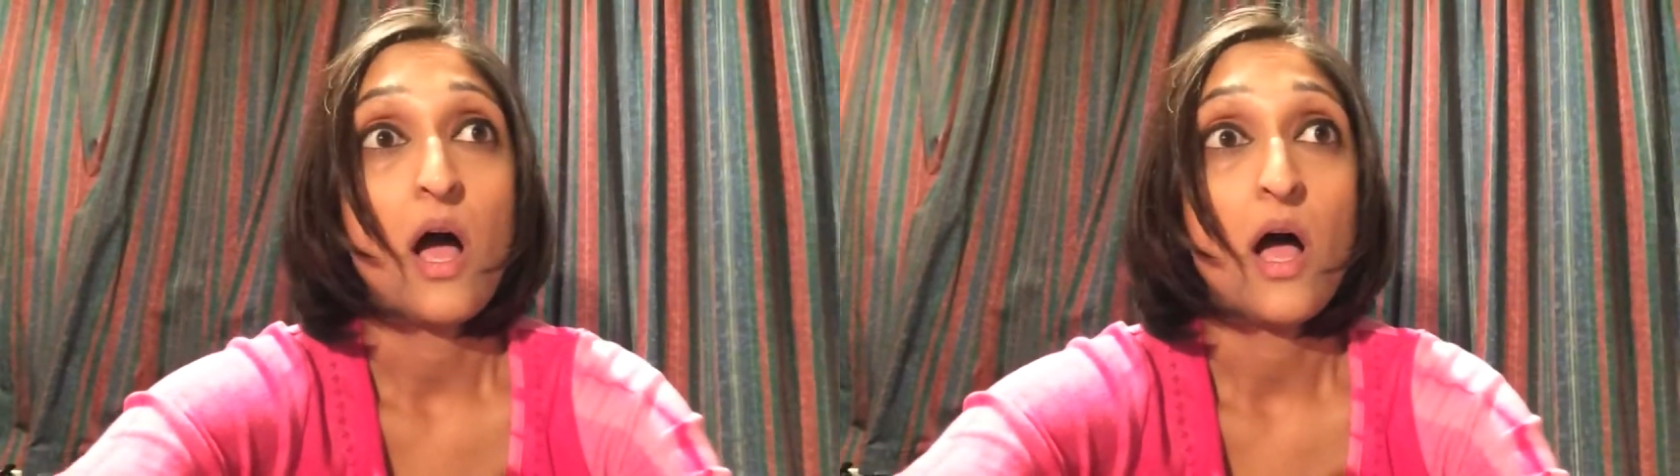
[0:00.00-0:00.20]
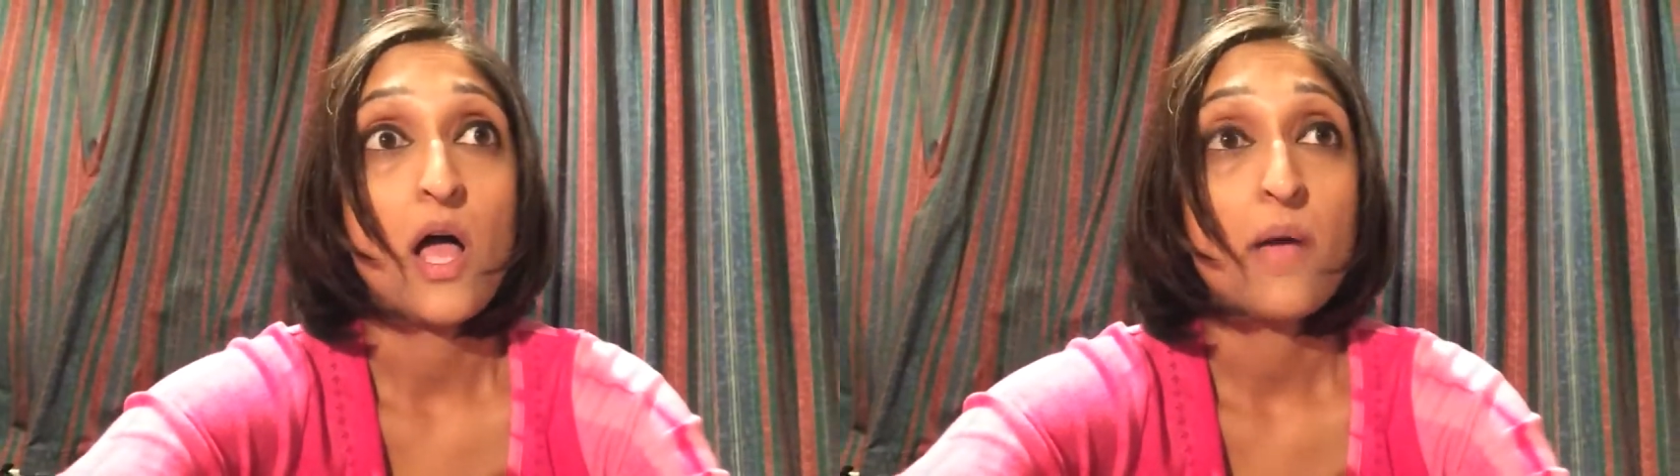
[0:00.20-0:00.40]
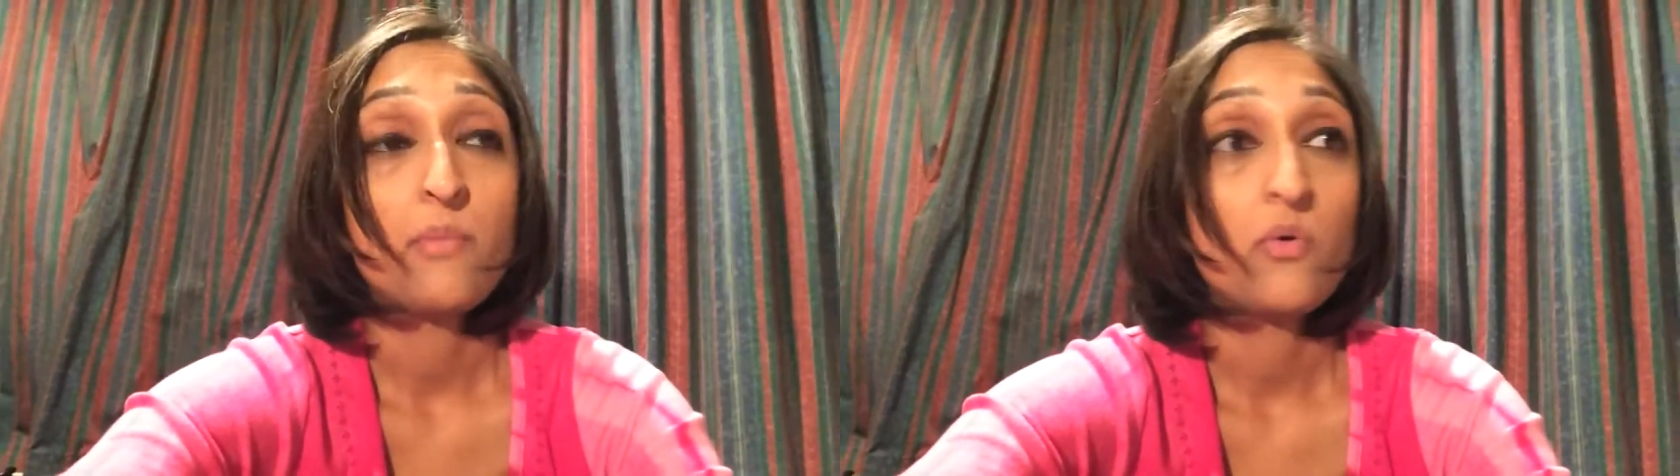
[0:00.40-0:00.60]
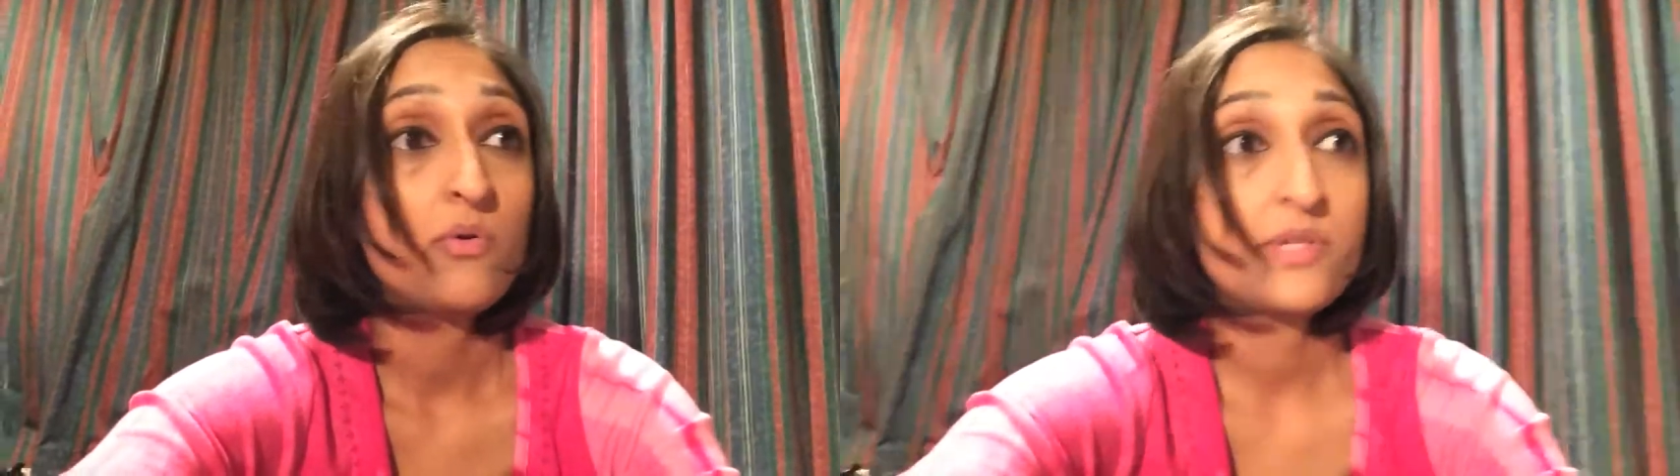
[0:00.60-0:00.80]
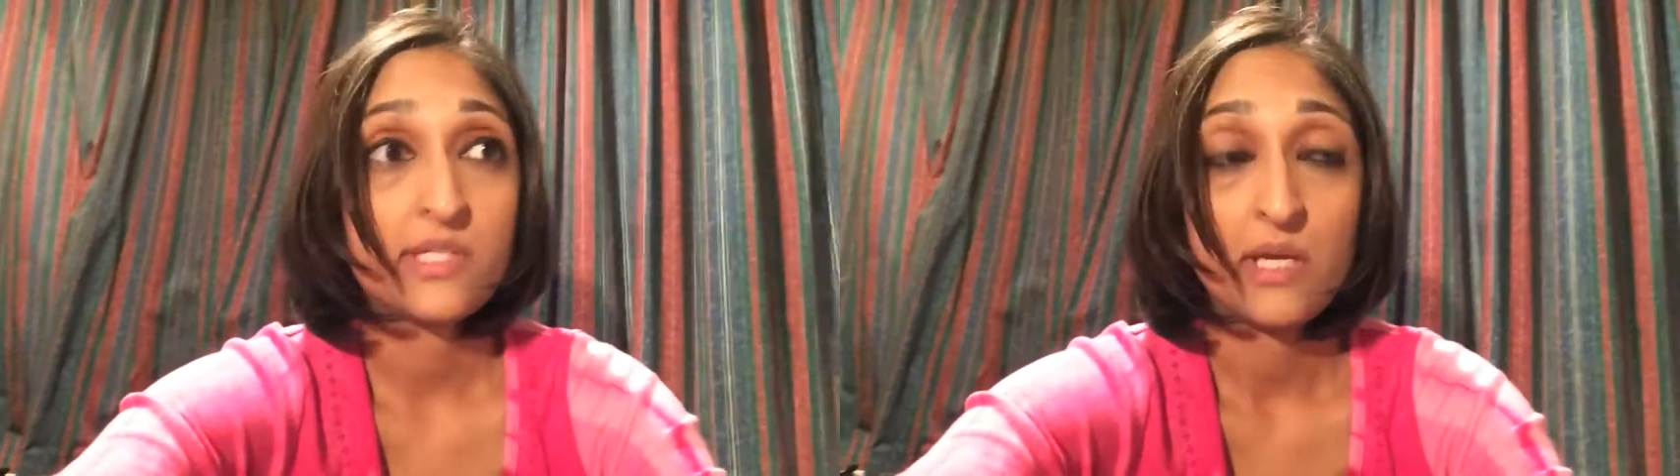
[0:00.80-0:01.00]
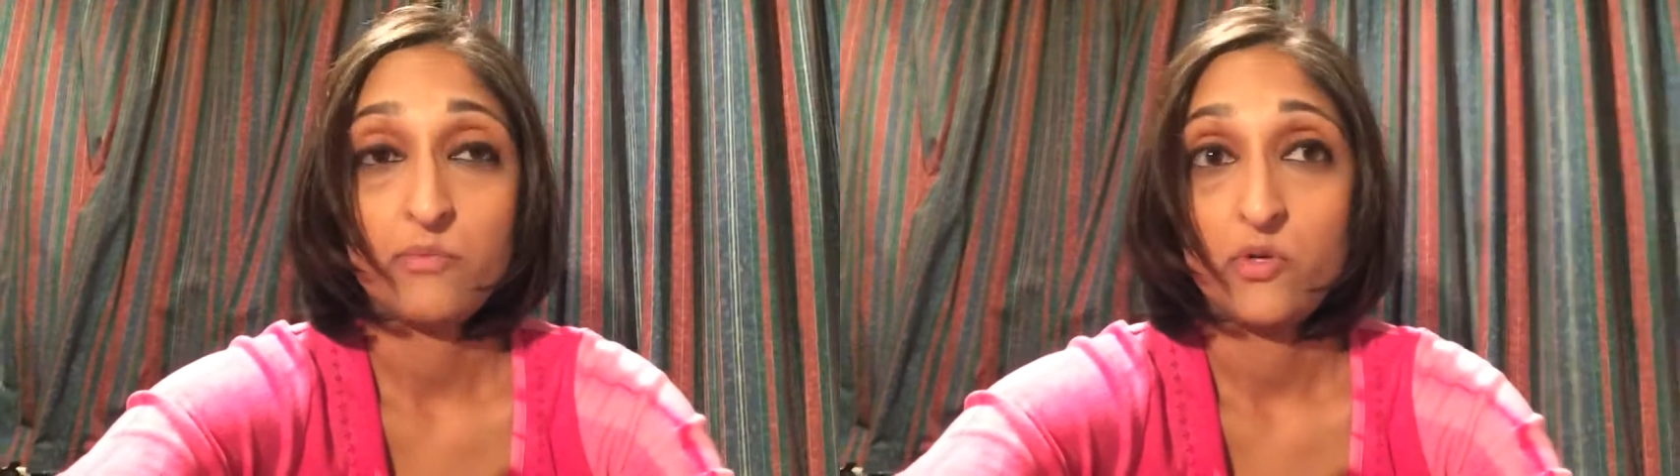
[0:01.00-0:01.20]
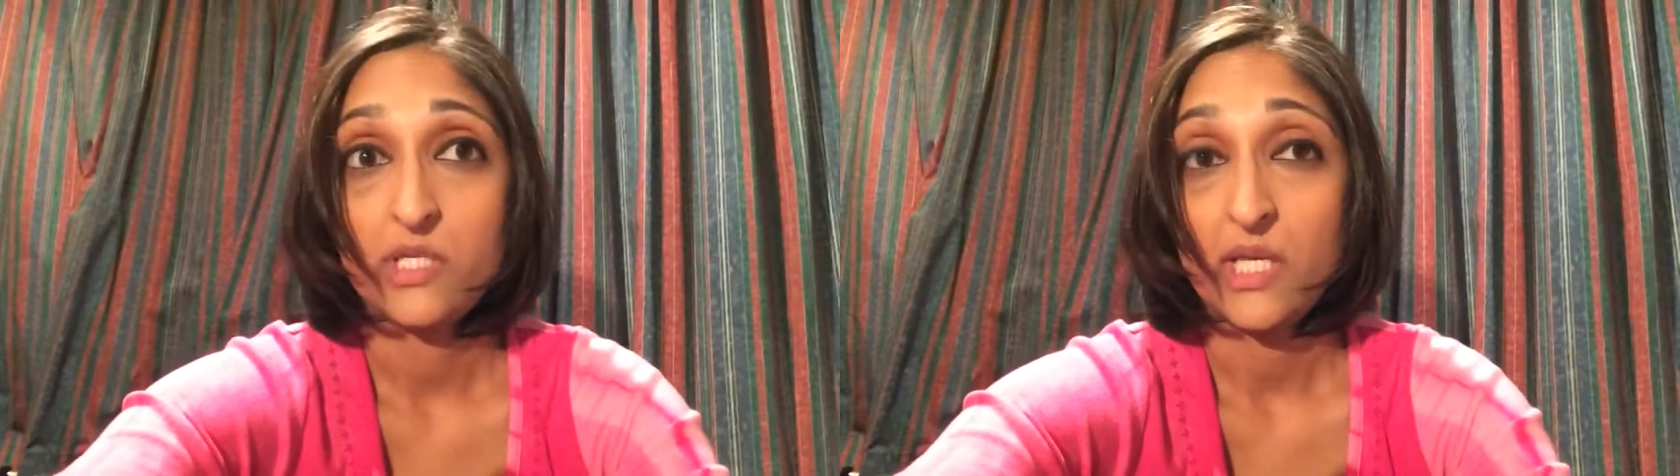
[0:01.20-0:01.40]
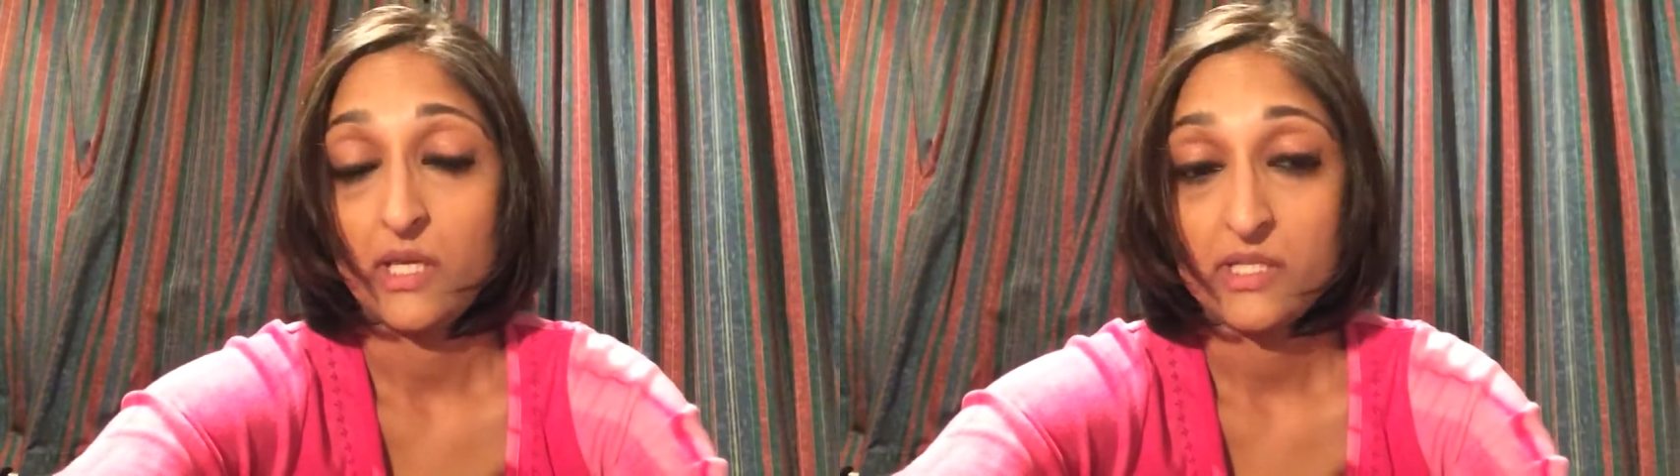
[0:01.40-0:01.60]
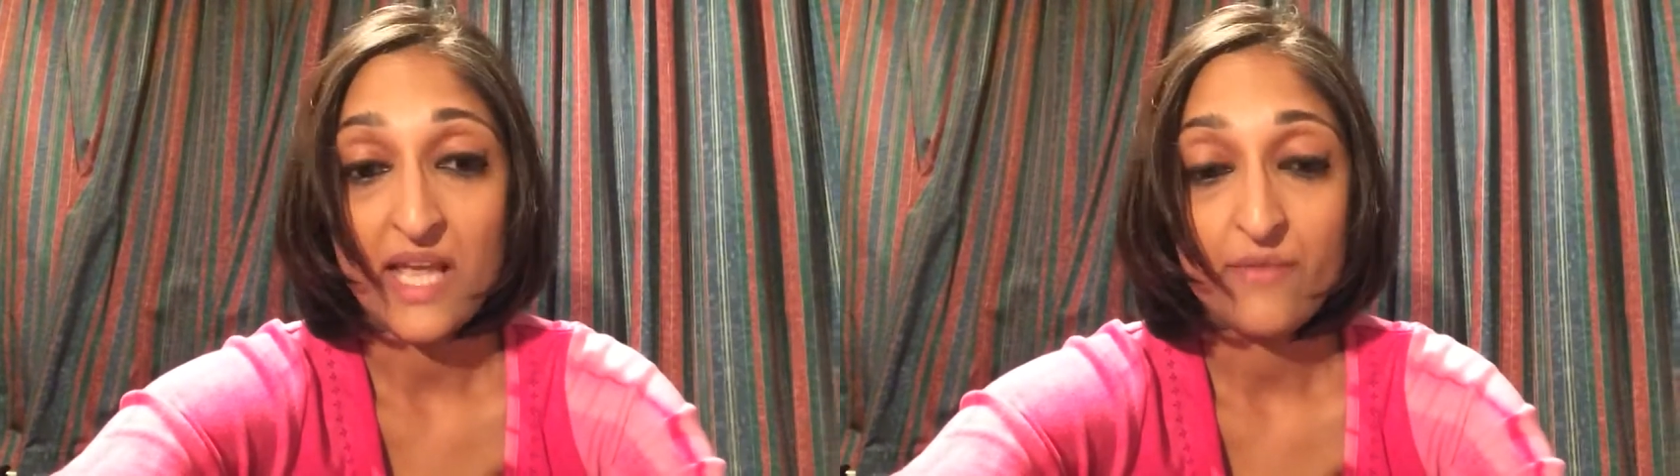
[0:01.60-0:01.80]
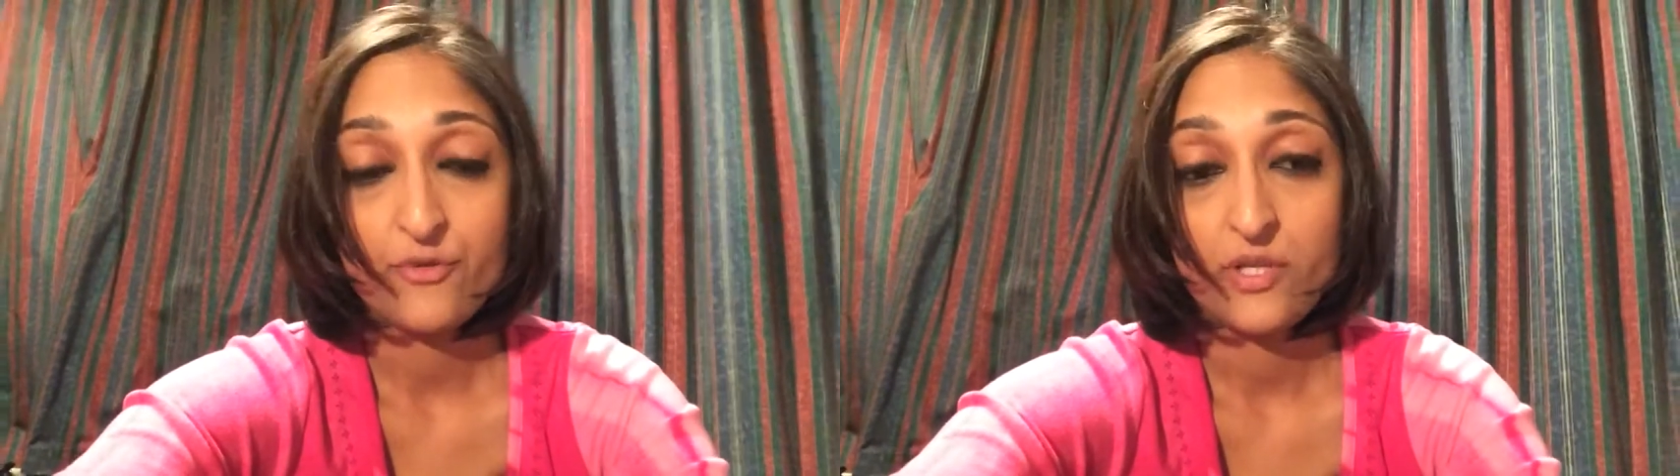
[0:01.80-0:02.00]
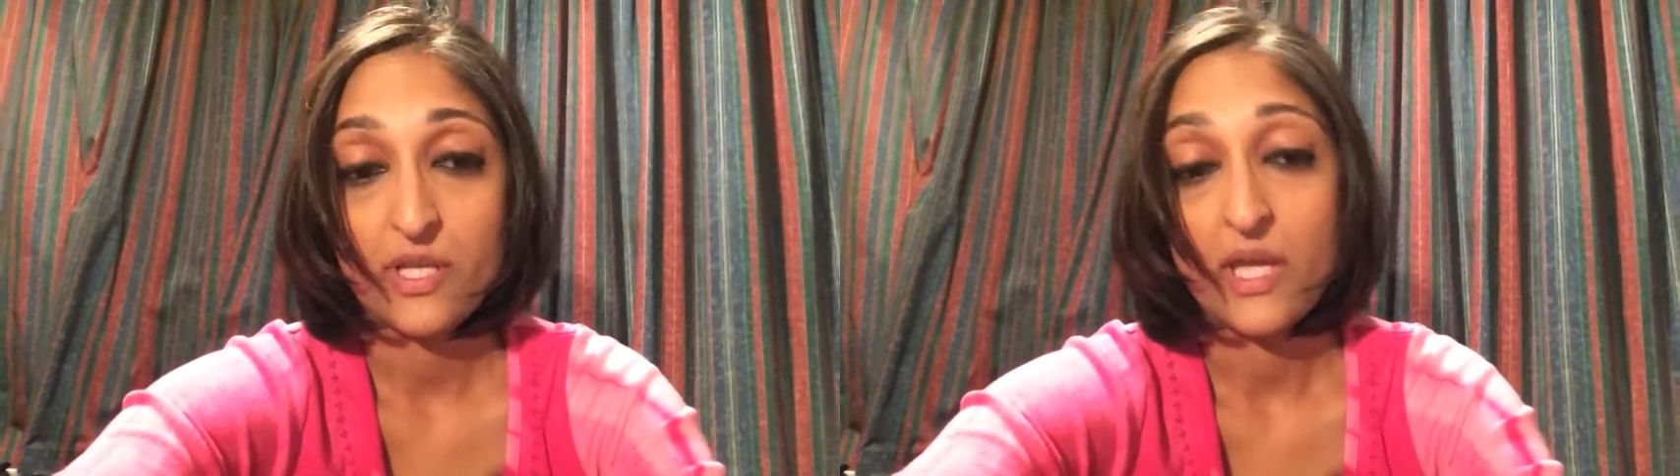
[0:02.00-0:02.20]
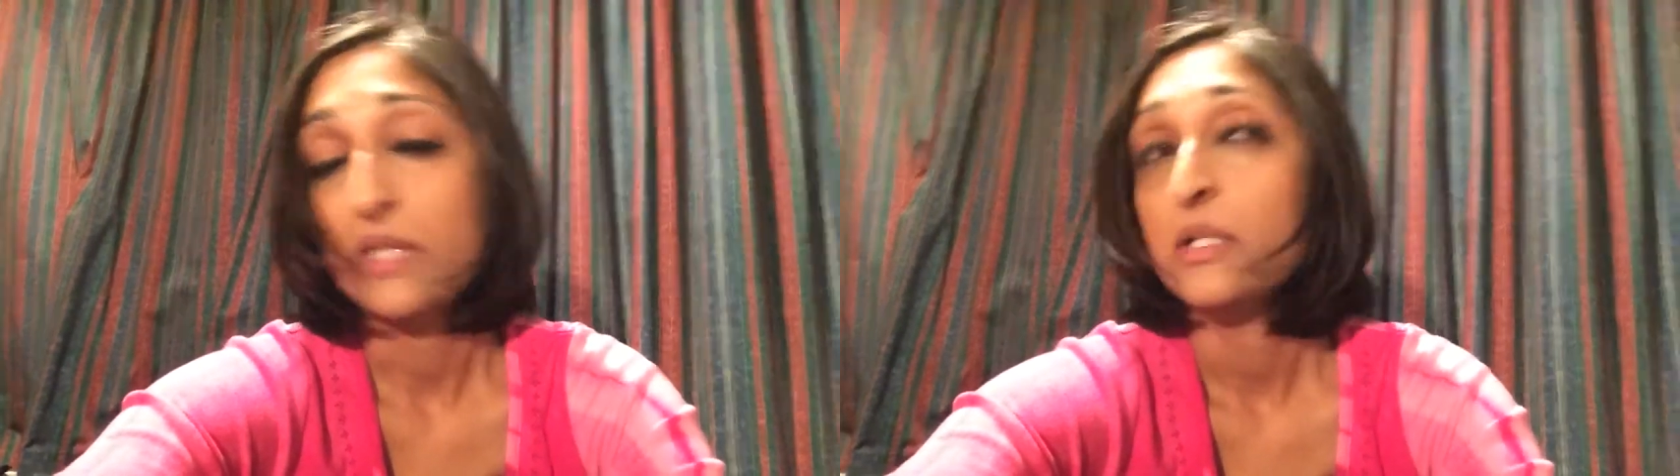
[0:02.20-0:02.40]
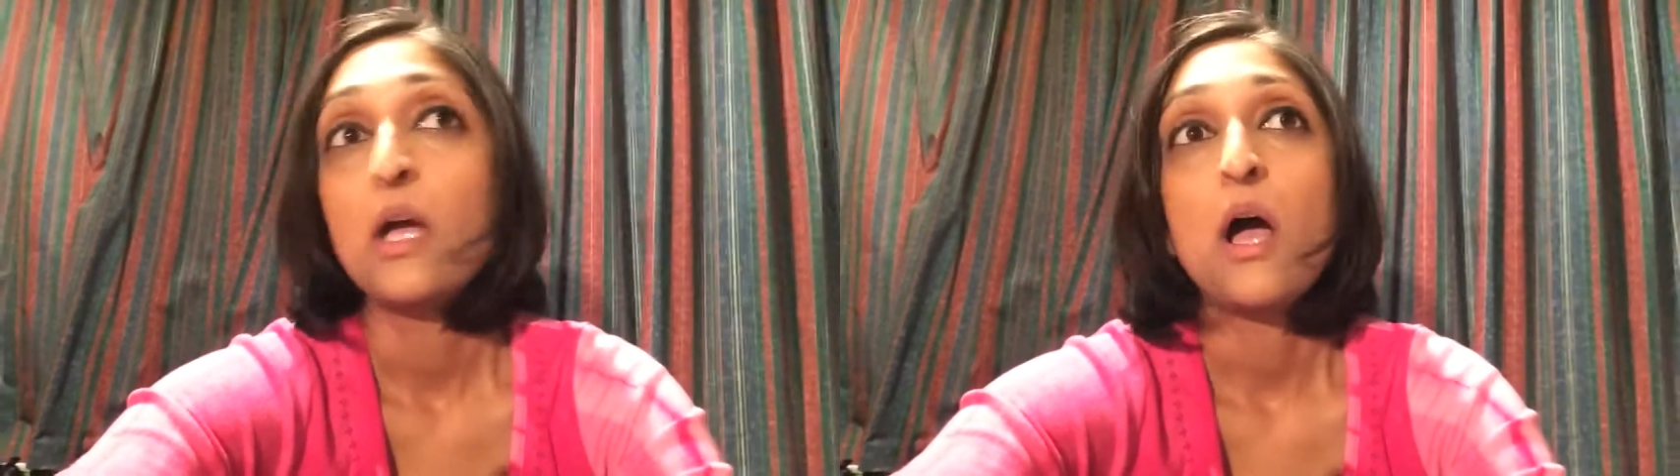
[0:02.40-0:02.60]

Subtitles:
all the same routines, everything.